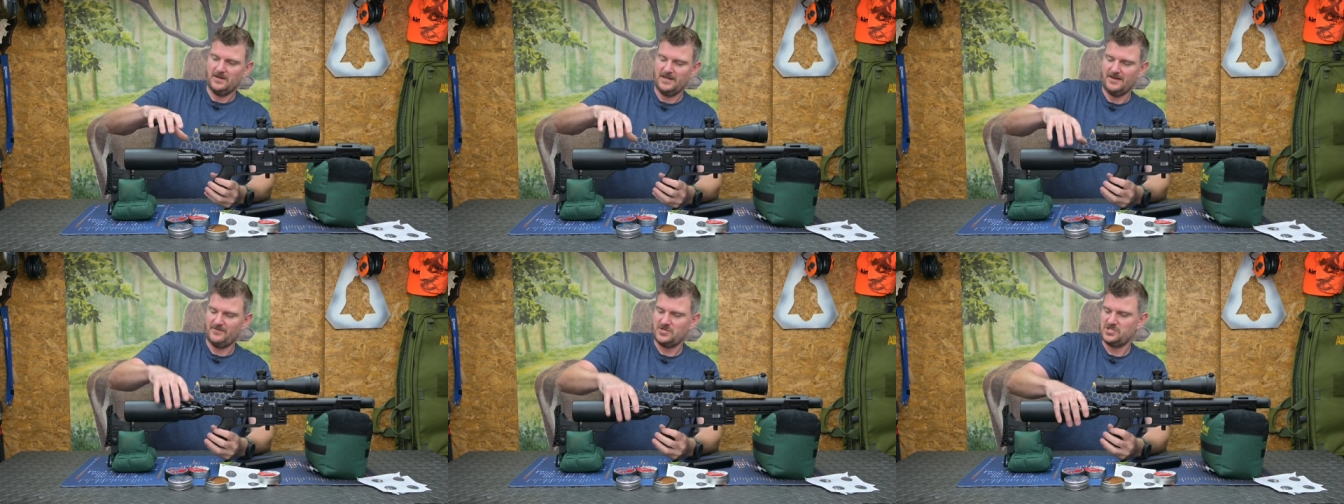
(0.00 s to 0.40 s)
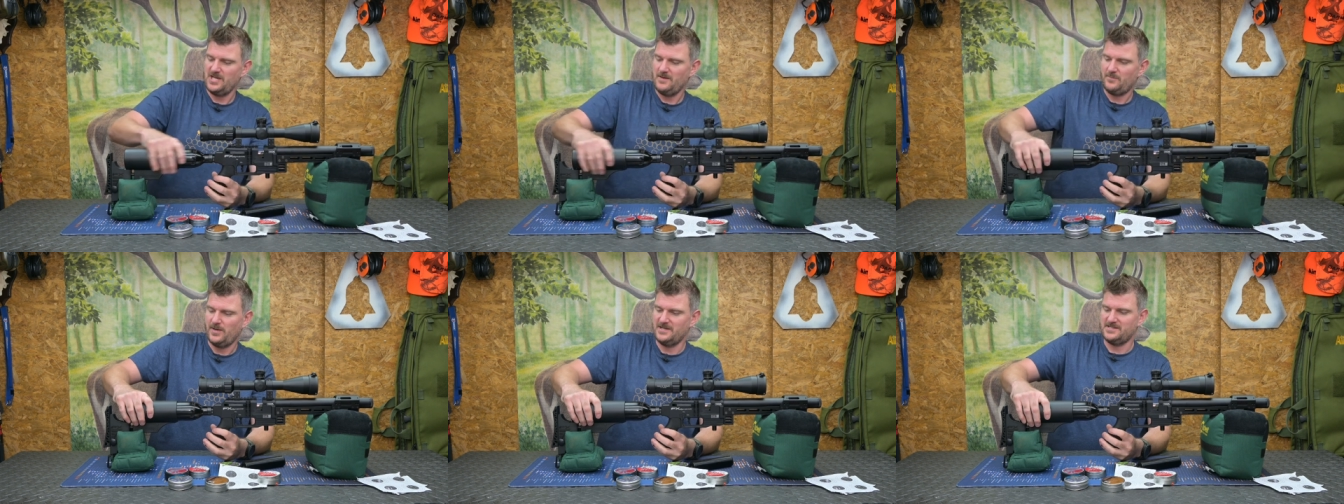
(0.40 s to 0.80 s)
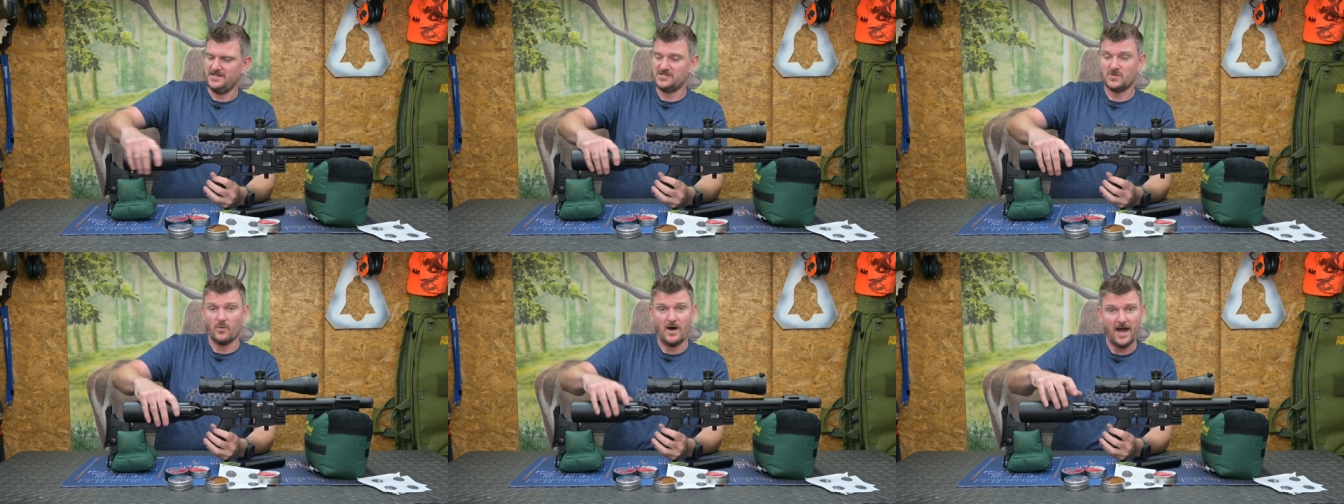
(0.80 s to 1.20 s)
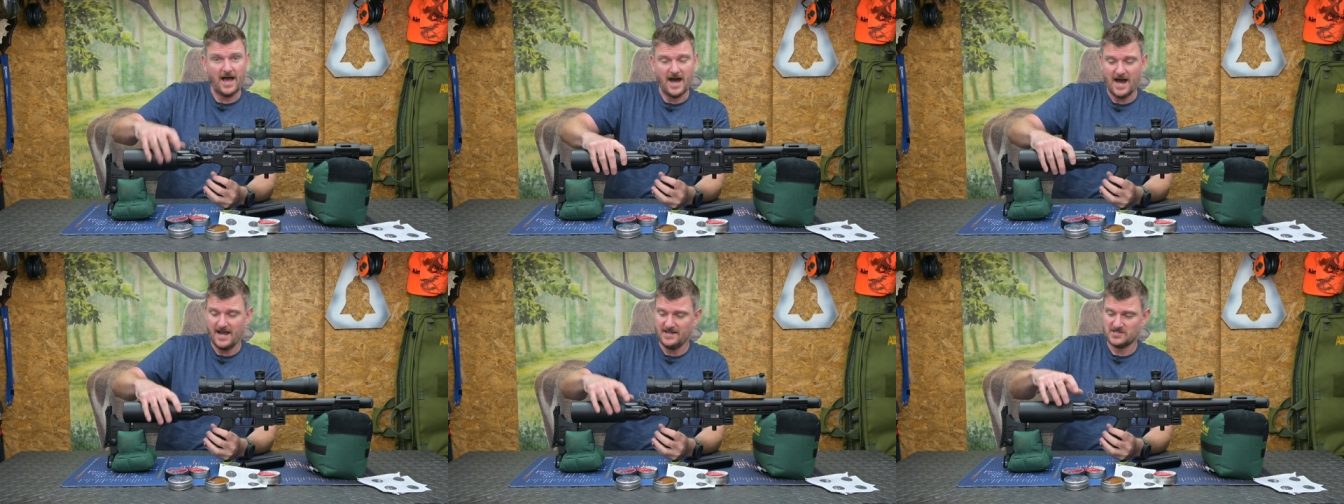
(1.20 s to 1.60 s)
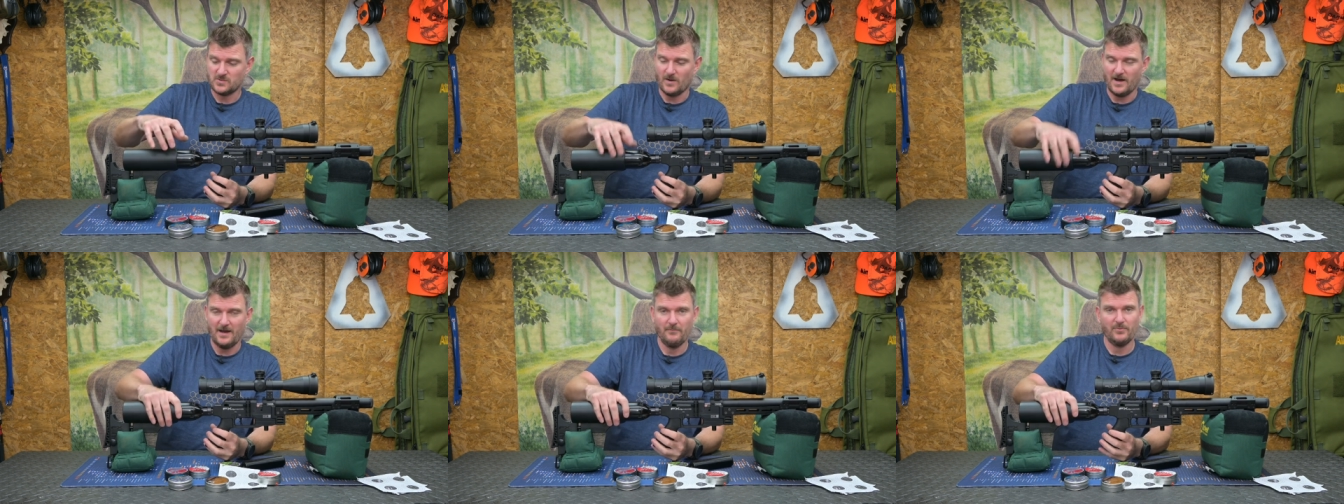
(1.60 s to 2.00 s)
Now the cheek piece is quite high, it's
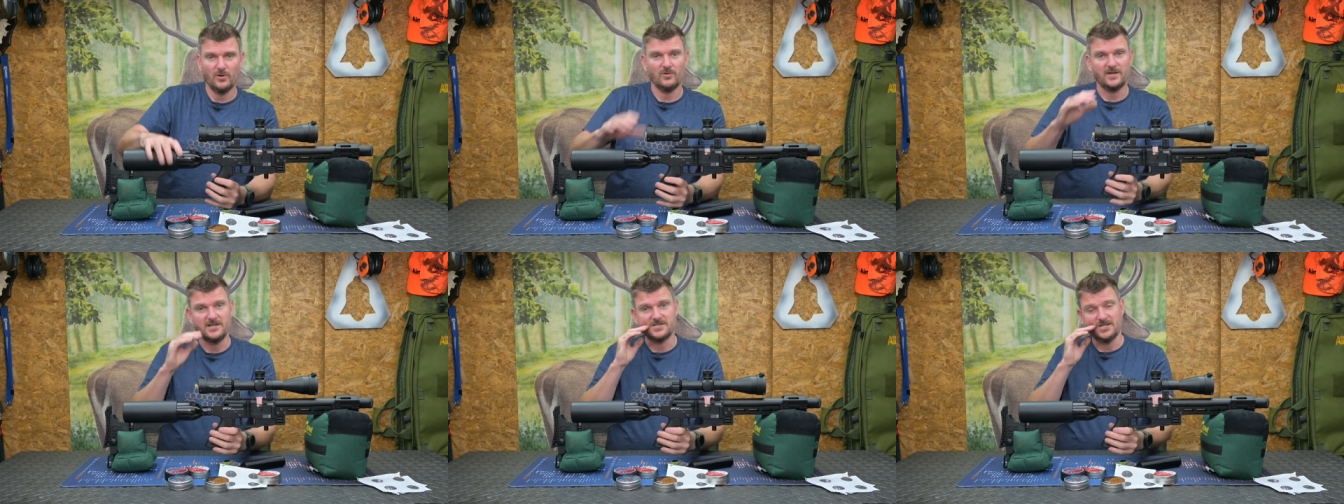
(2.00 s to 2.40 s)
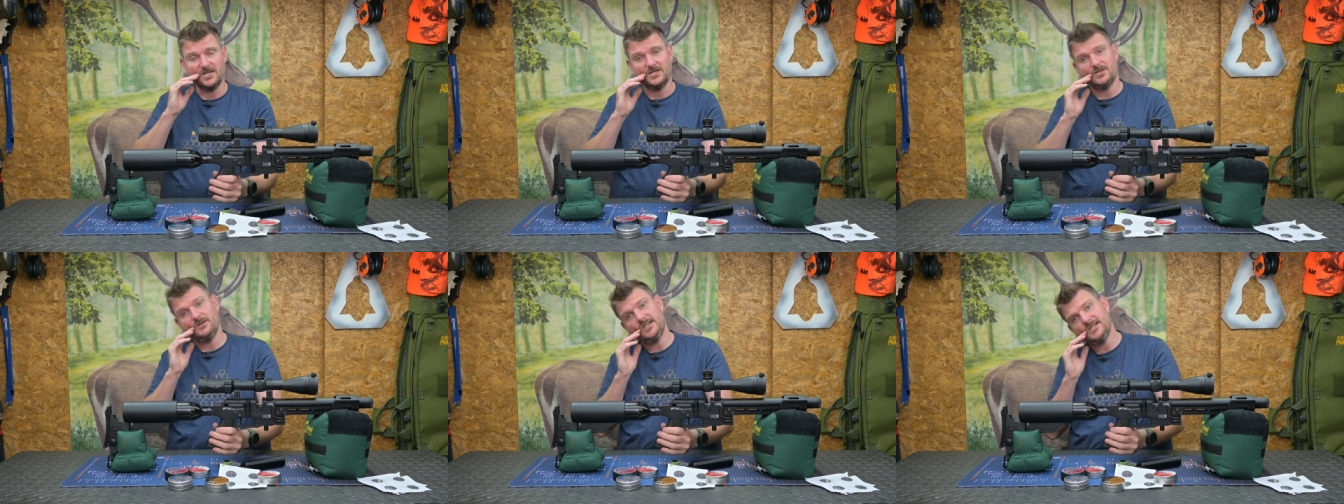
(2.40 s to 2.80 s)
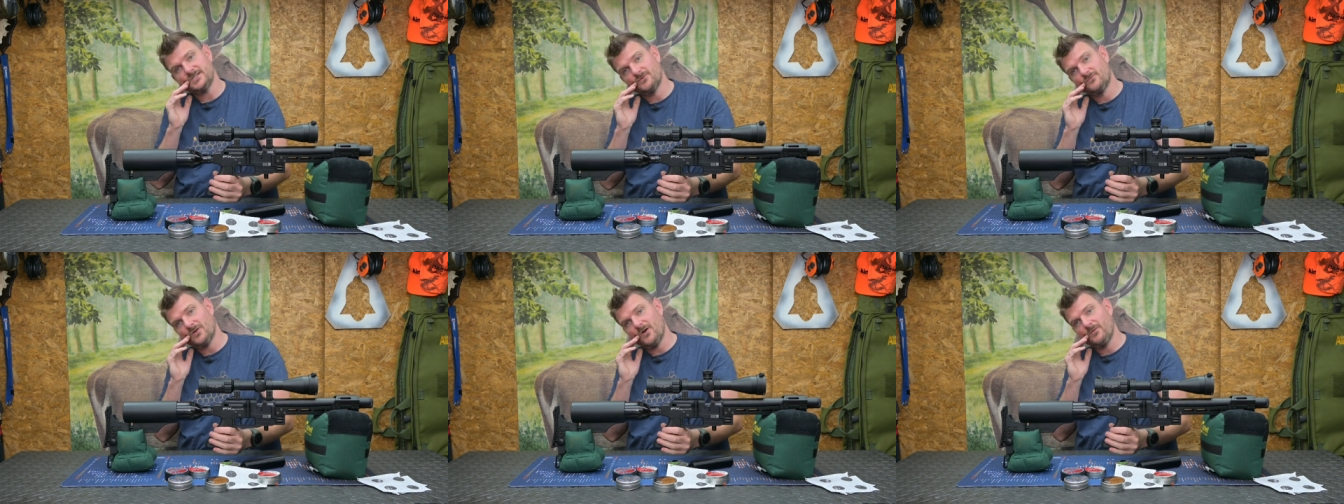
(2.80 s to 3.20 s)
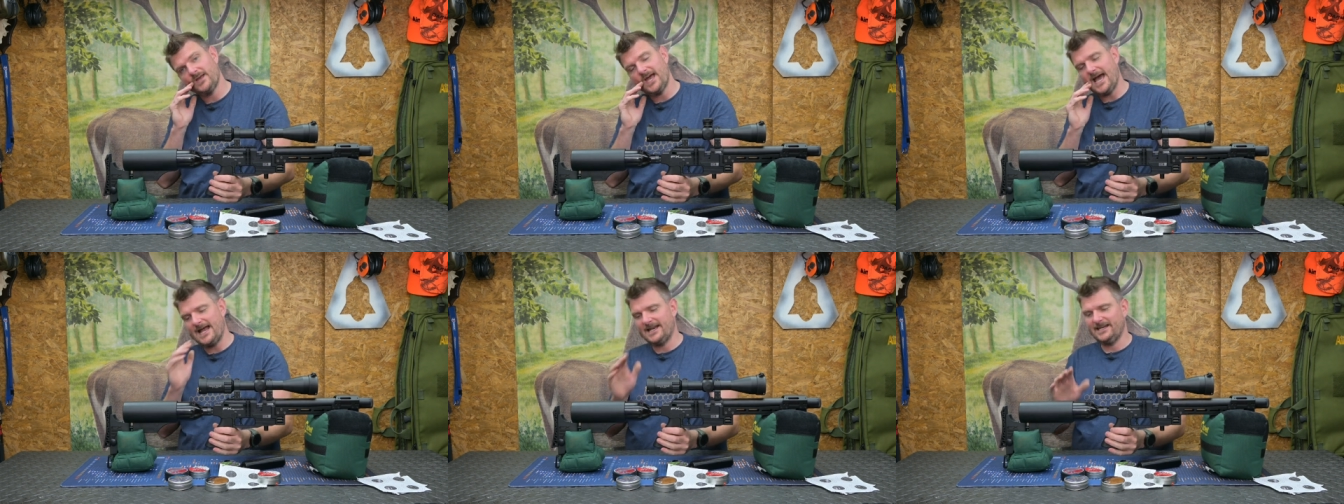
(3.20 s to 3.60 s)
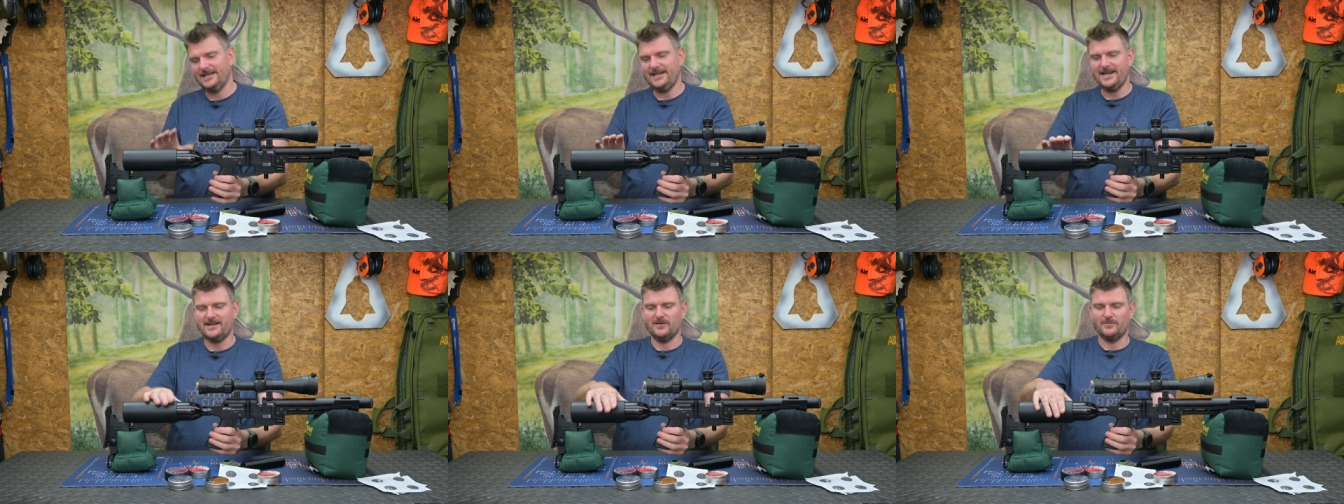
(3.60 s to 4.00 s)
quite bulky, so you do need to roll your head a
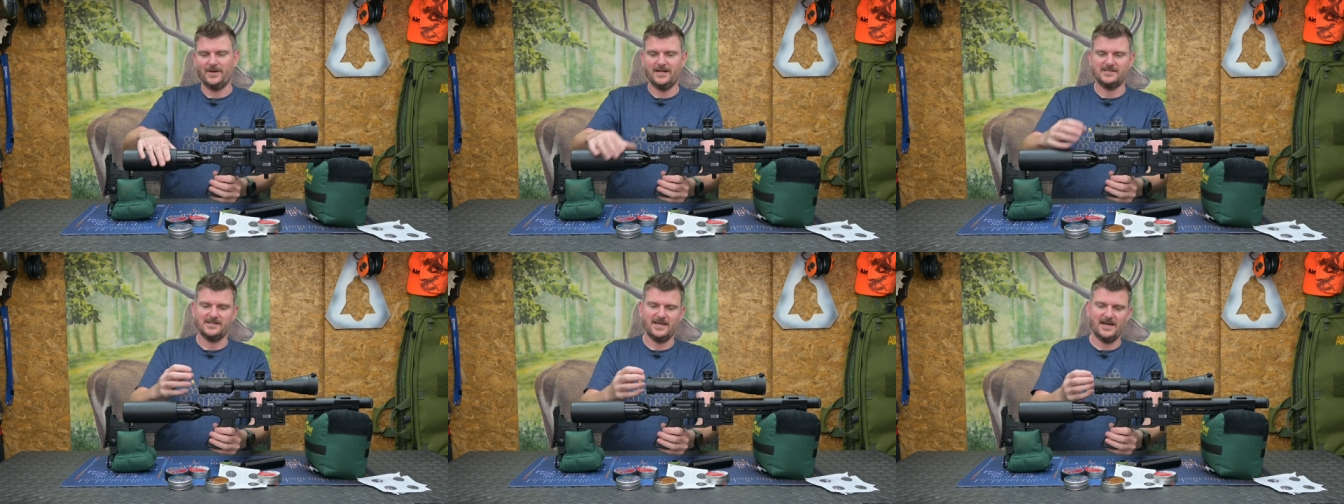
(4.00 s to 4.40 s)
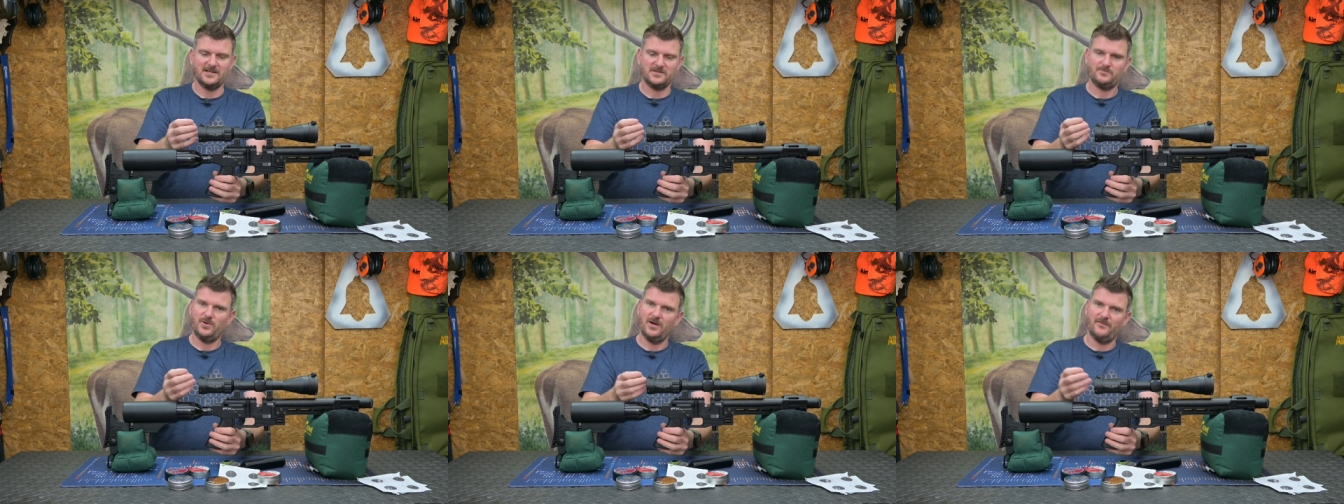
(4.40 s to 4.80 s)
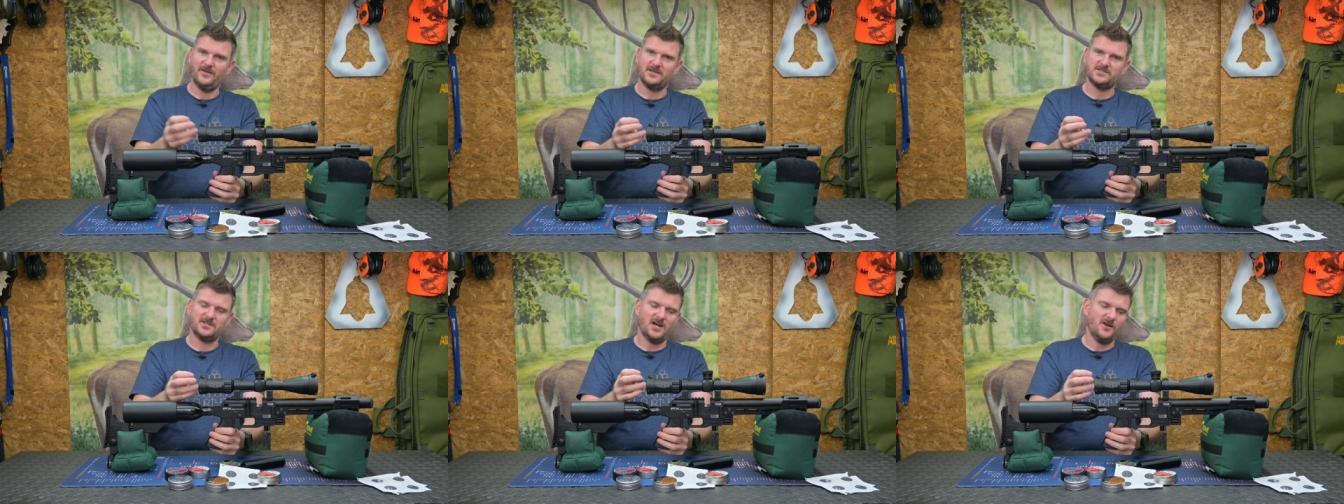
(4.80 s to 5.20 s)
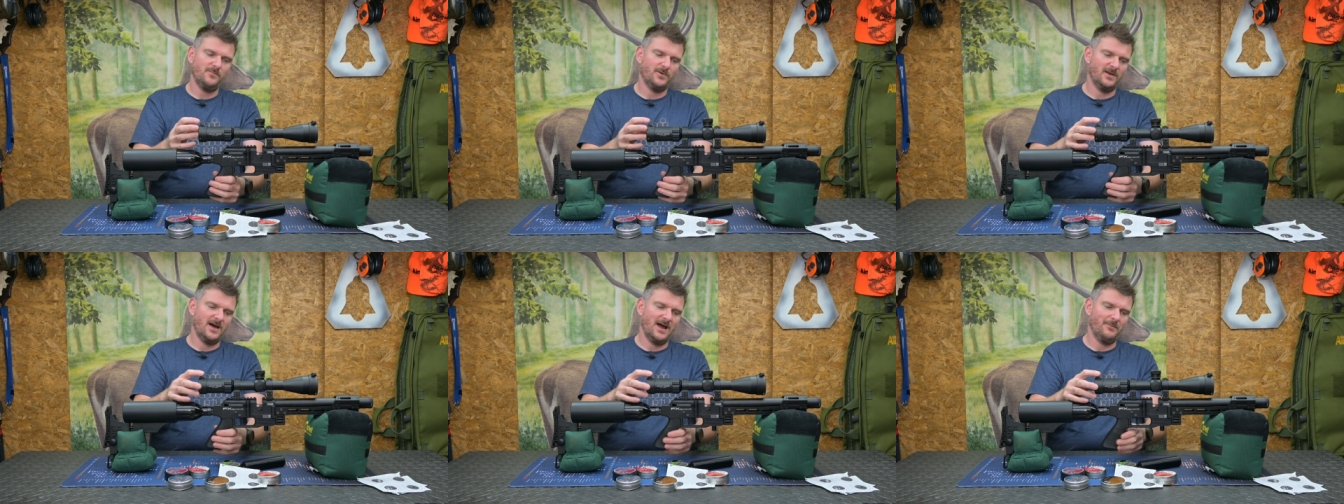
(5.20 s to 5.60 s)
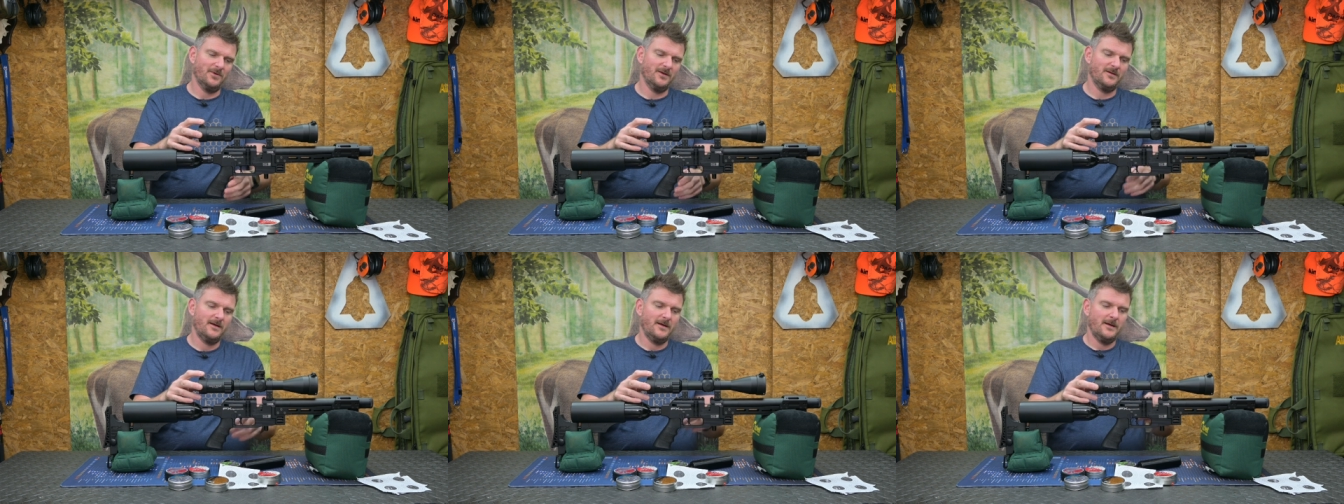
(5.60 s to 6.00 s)
little bit to get perfect scope
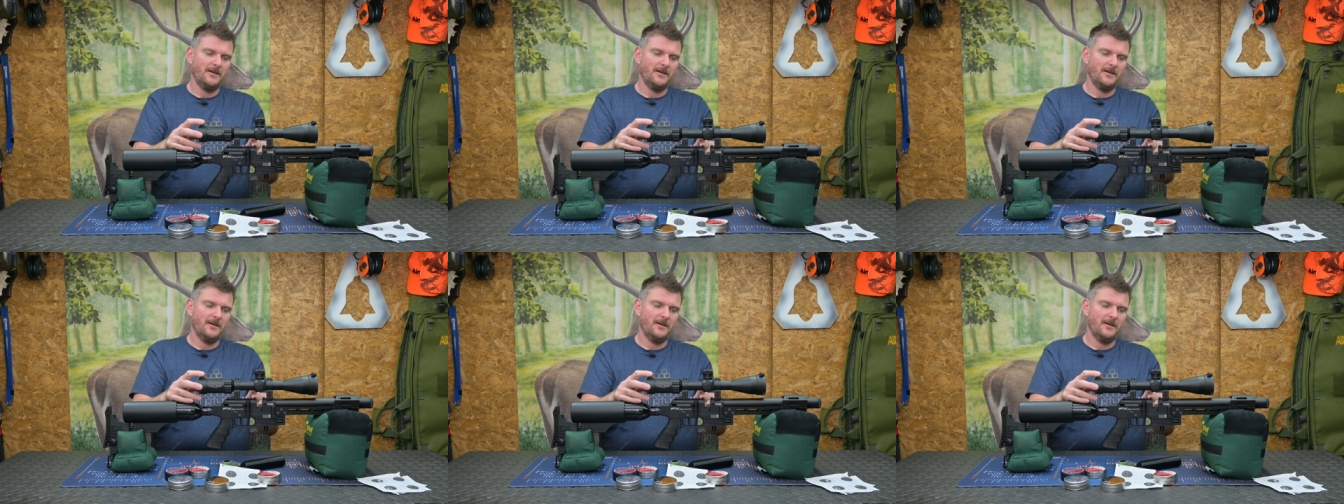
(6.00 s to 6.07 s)
alignment.